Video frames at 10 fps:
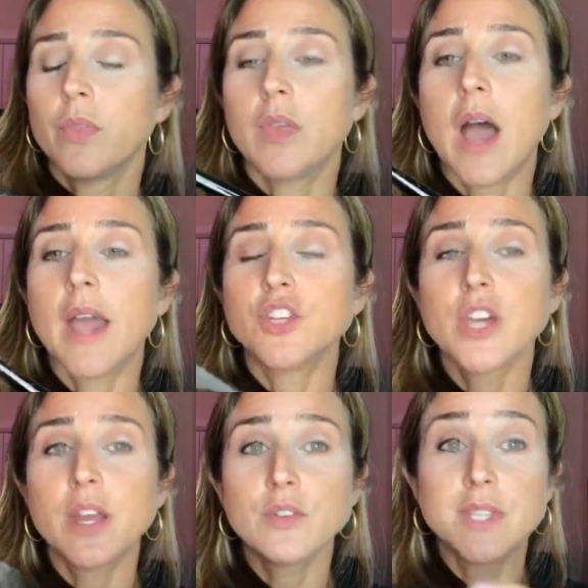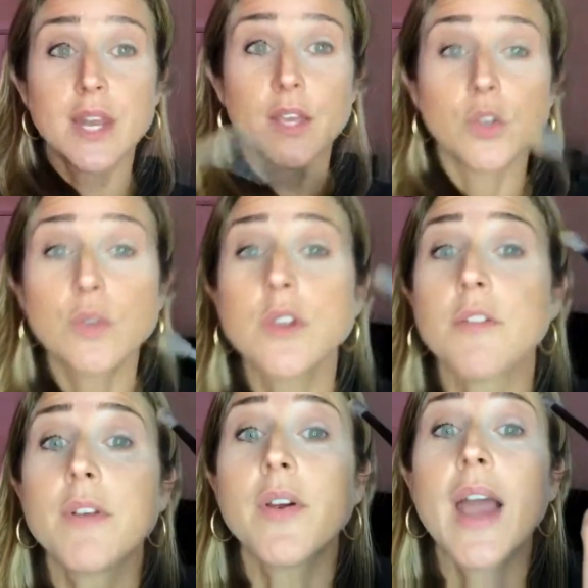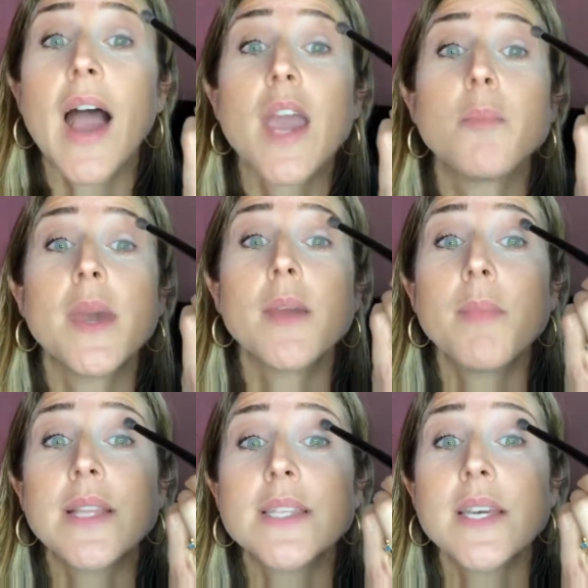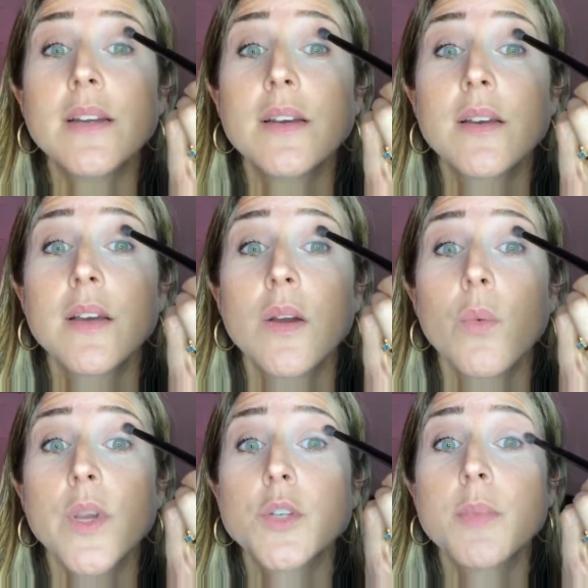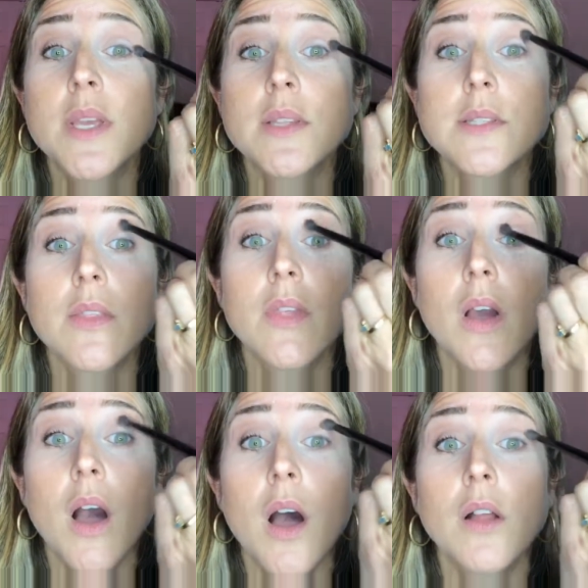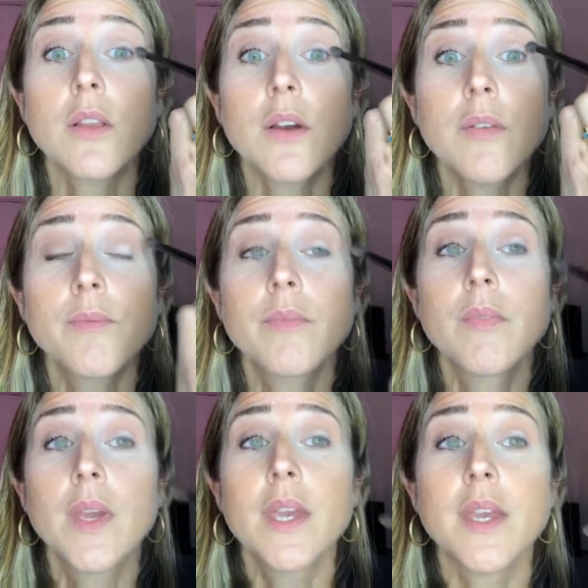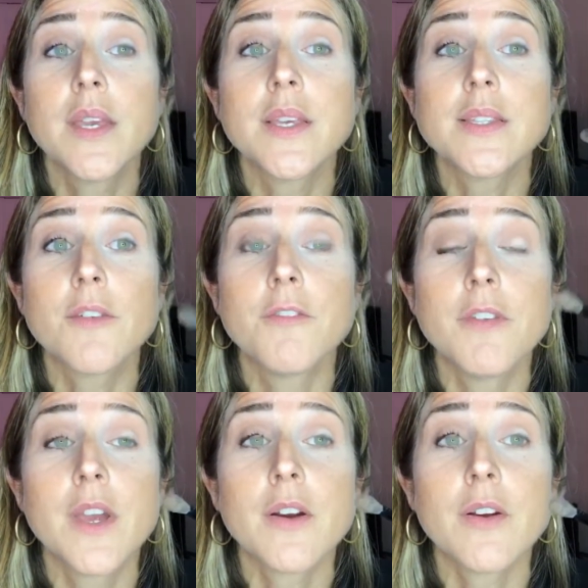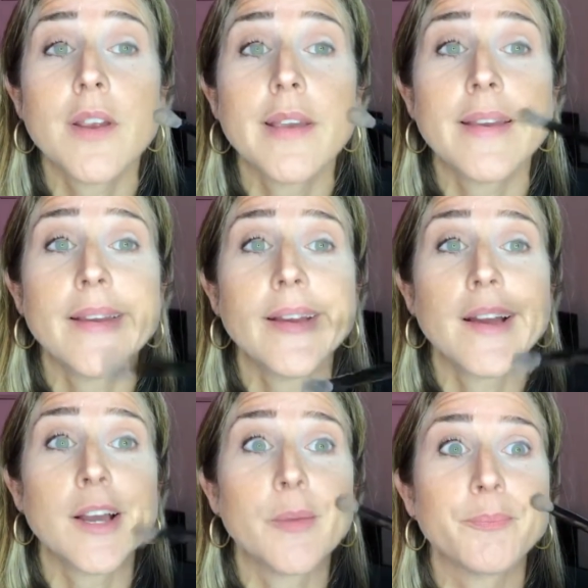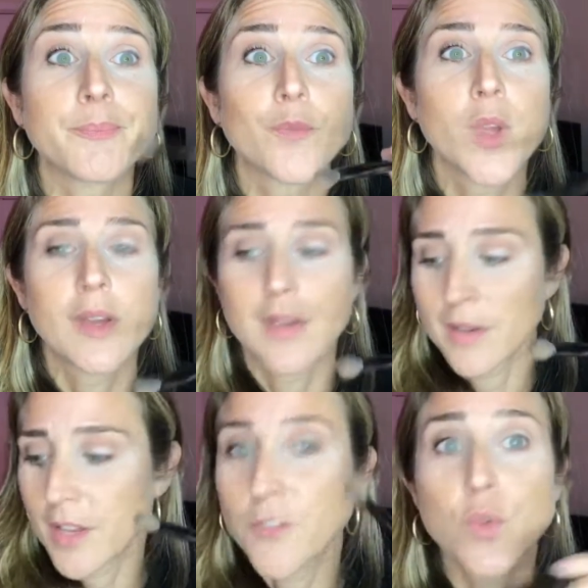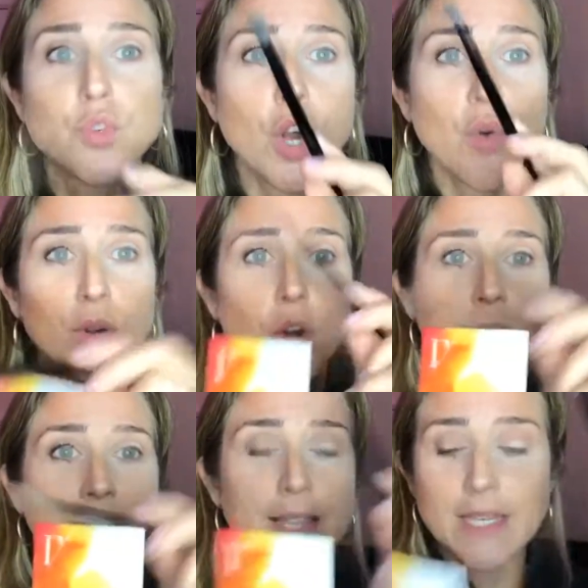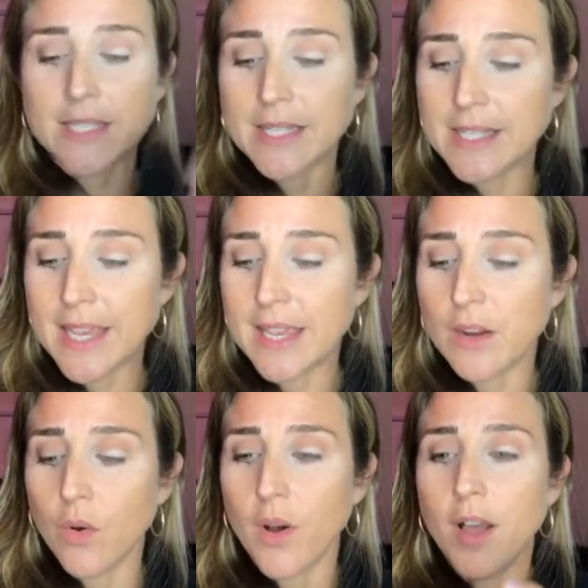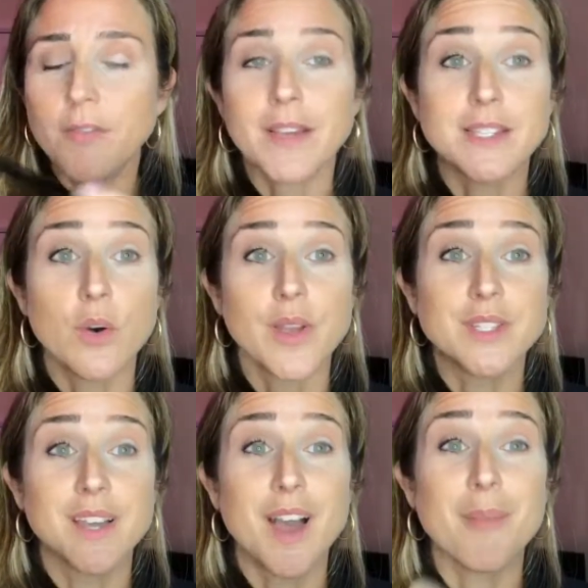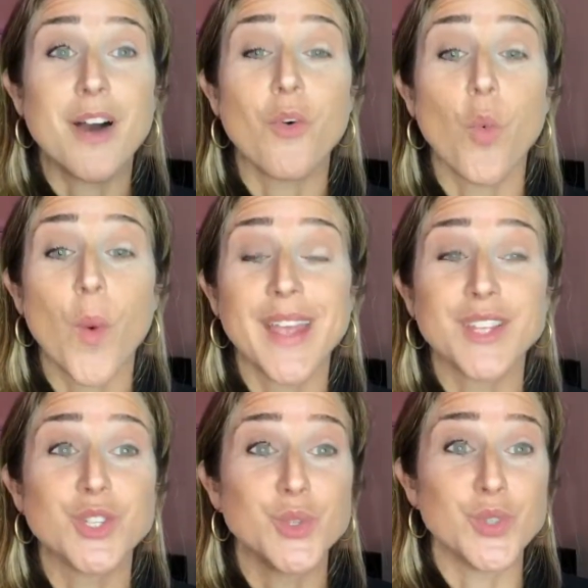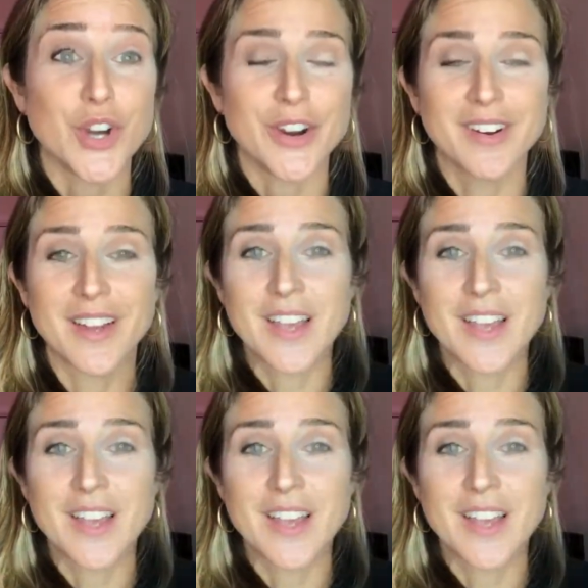the eyeshadows that I use are very high pigmented, which means the color is very, if you don't go like this and take it off, it's going to come out way too dark.